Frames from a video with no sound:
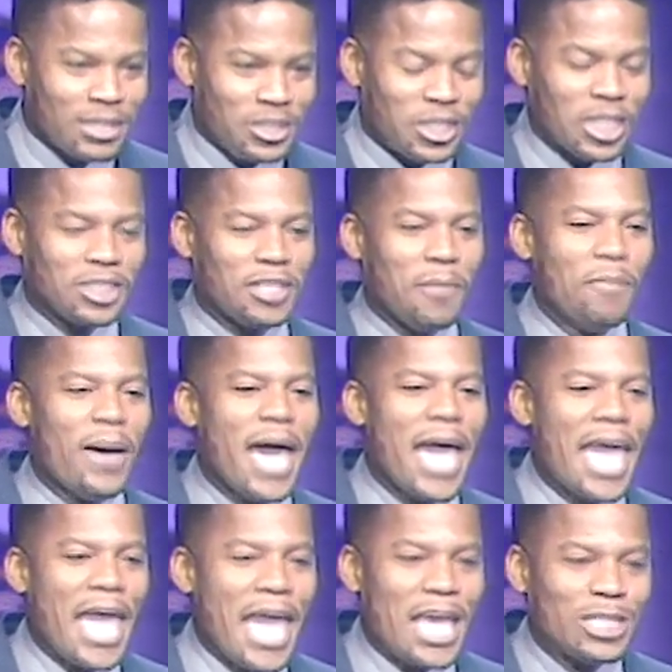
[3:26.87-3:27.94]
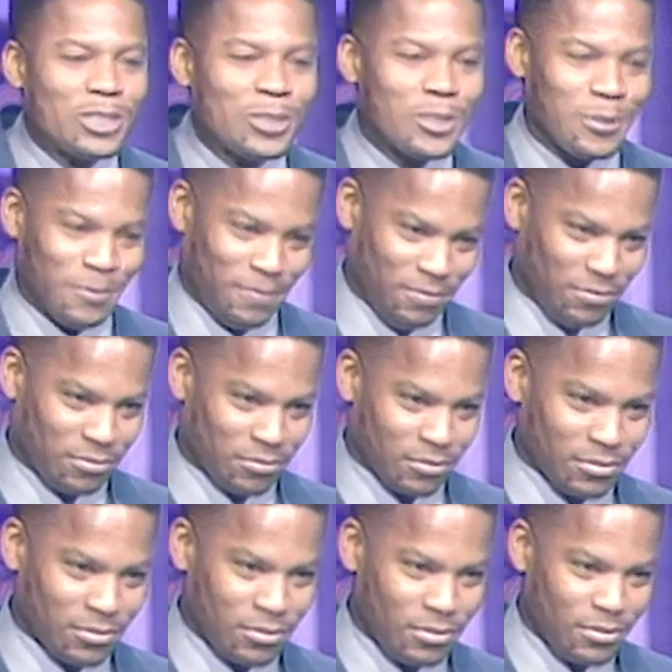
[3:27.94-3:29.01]
Just the mask.
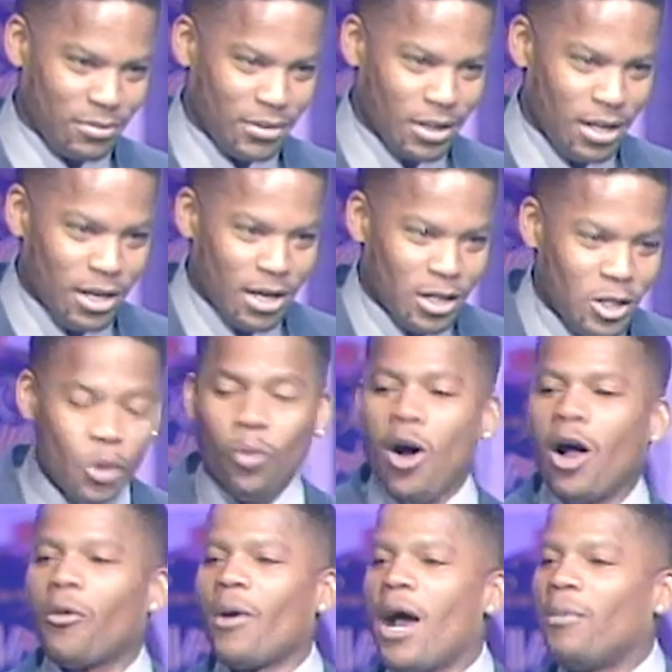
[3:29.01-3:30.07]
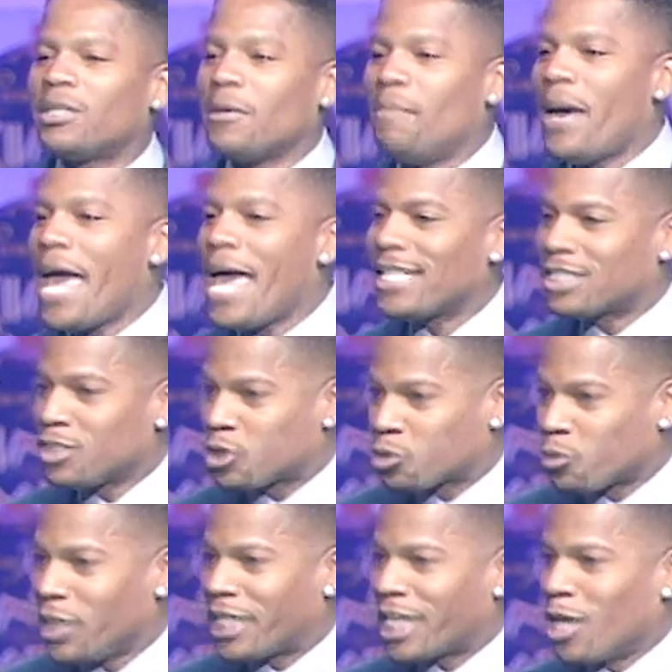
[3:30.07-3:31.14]
You walk around with the mask and
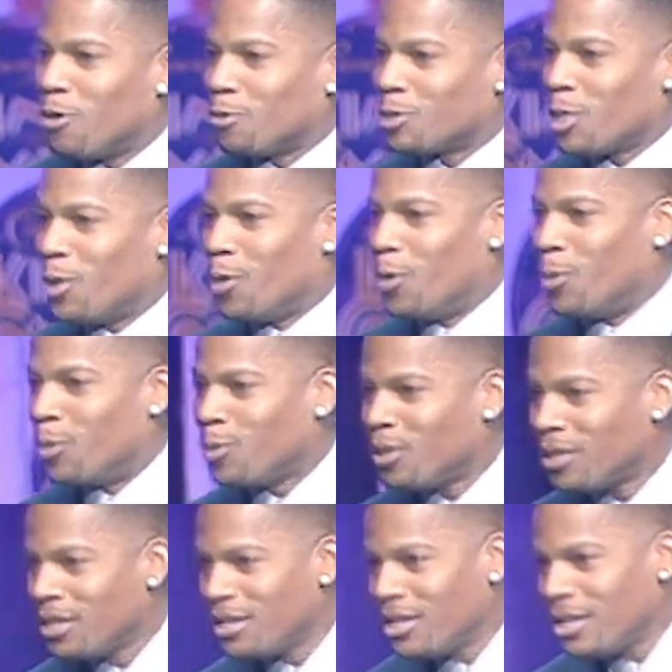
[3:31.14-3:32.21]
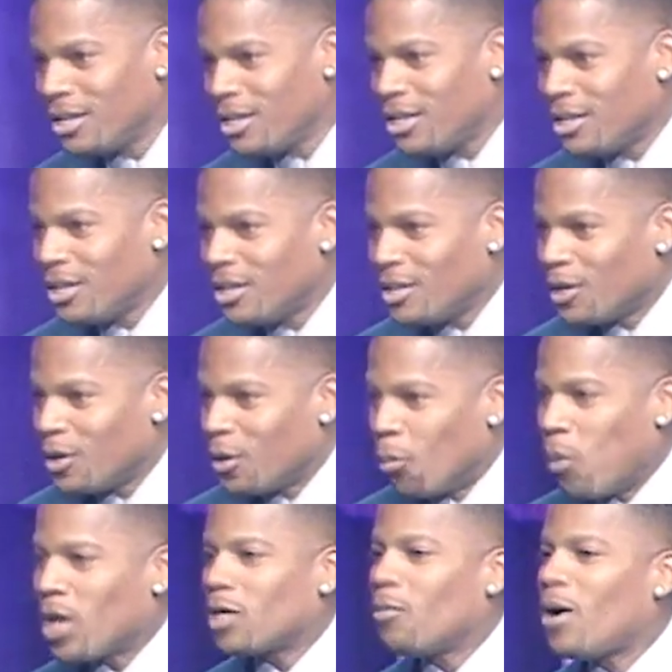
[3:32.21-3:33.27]
street clothes on.
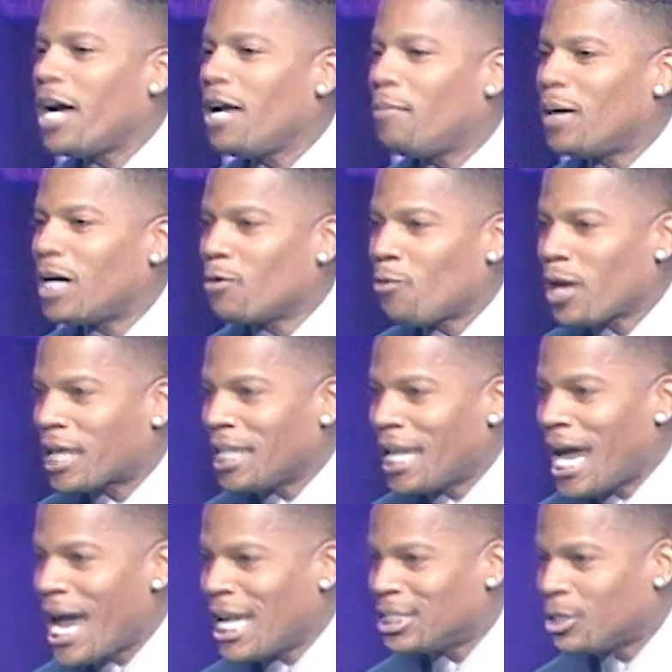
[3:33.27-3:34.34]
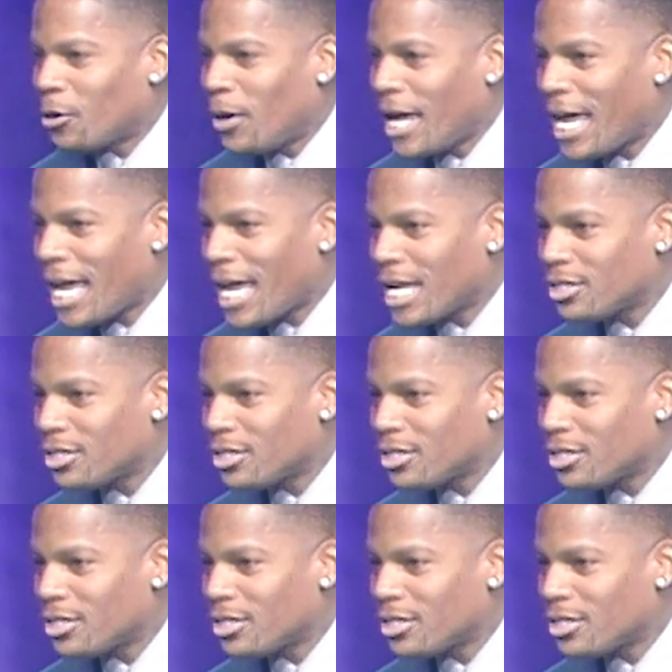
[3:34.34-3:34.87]
Wondering why everybody recognized your ass.